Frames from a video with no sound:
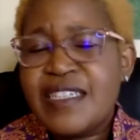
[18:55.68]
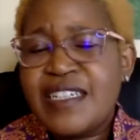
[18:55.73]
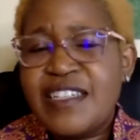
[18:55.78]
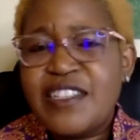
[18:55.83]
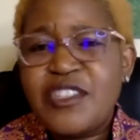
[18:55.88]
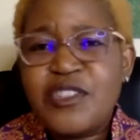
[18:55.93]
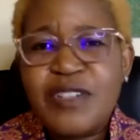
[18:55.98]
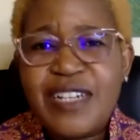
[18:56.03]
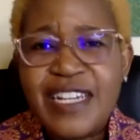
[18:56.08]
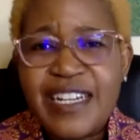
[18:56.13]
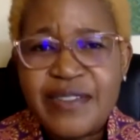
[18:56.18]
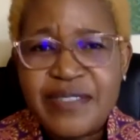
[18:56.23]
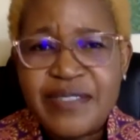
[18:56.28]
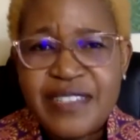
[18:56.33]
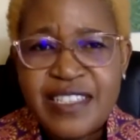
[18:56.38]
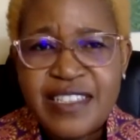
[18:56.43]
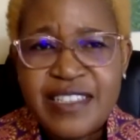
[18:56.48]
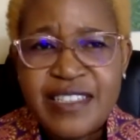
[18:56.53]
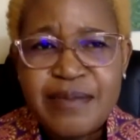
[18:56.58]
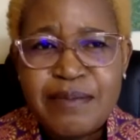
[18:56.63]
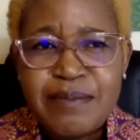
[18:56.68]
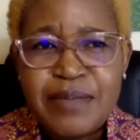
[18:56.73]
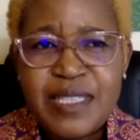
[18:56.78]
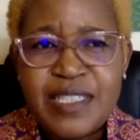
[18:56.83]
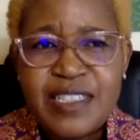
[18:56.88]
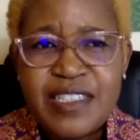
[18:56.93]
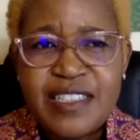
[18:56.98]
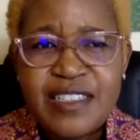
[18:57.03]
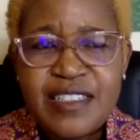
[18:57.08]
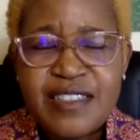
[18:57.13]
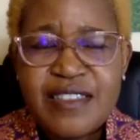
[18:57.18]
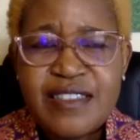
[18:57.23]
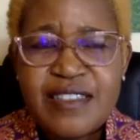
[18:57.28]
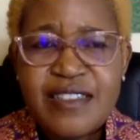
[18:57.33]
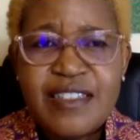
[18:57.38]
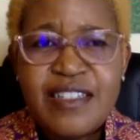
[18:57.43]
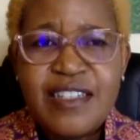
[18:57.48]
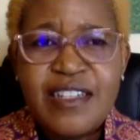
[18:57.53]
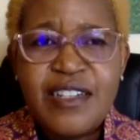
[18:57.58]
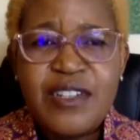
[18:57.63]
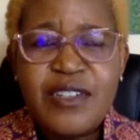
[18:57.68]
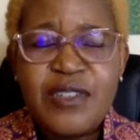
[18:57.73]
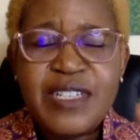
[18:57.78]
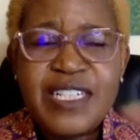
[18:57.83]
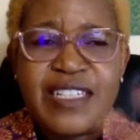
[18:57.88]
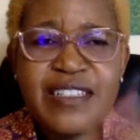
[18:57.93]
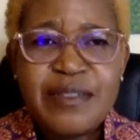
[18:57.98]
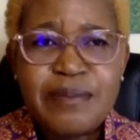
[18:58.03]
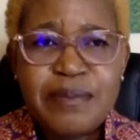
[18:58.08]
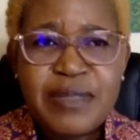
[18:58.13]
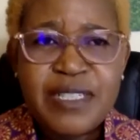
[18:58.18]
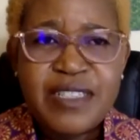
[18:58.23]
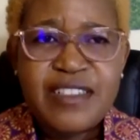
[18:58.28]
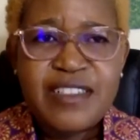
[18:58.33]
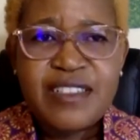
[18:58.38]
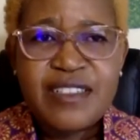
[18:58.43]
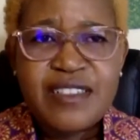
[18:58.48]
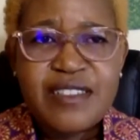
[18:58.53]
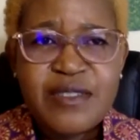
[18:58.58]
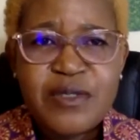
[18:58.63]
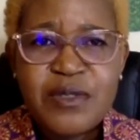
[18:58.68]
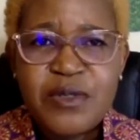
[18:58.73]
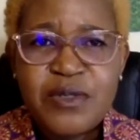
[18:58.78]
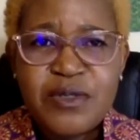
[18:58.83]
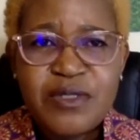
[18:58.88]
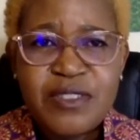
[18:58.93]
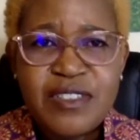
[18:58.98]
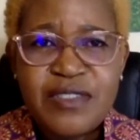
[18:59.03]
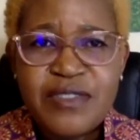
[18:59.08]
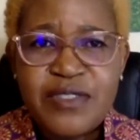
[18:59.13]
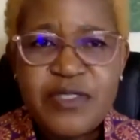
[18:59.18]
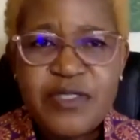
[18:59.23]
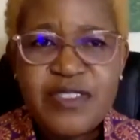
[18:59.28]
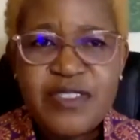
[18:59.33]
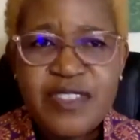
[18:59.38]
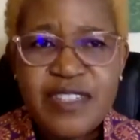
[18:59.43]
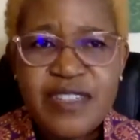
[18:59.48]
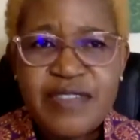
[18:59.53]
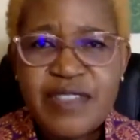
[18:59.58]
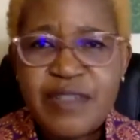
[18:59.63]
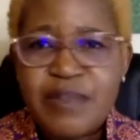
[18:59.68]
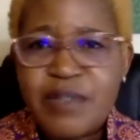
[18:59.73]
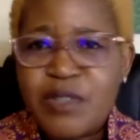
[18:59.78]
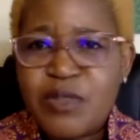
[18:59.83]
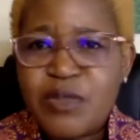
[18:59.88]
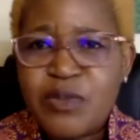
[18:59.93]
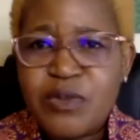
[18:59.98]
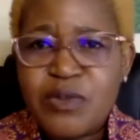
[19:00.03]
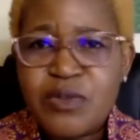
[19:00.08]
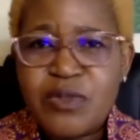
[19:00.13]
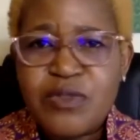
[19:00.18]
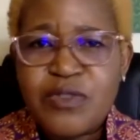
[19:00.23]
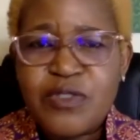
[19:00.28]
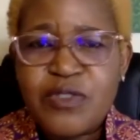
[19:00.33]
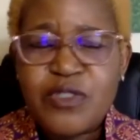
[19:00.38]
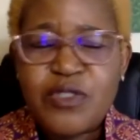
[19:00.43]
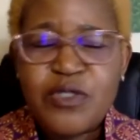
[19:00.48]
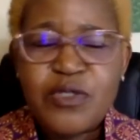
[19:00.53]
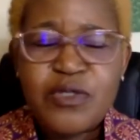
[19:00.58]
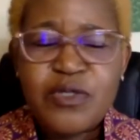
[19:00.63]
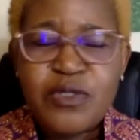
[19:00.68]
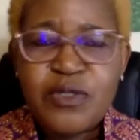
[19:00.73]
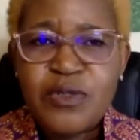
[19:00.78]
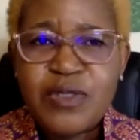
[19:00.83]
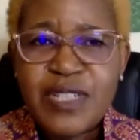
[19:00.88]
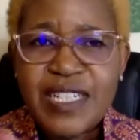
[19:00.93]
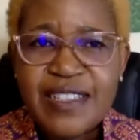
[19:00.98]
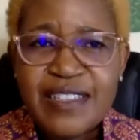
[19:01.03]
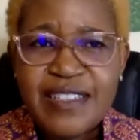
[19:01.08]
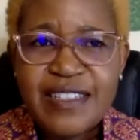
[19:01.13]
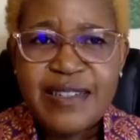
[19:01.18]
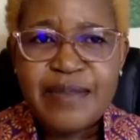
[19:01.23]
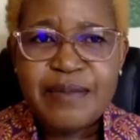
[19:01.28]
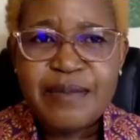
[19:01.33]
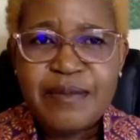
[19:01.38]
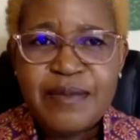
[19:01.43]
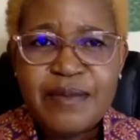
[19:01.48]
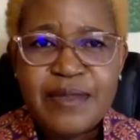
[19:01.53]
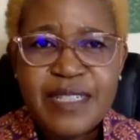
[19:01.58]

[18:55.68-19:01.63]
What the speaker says: and you love taking pictures, look at the pictures. Go, if you save them on Google Photos, look at them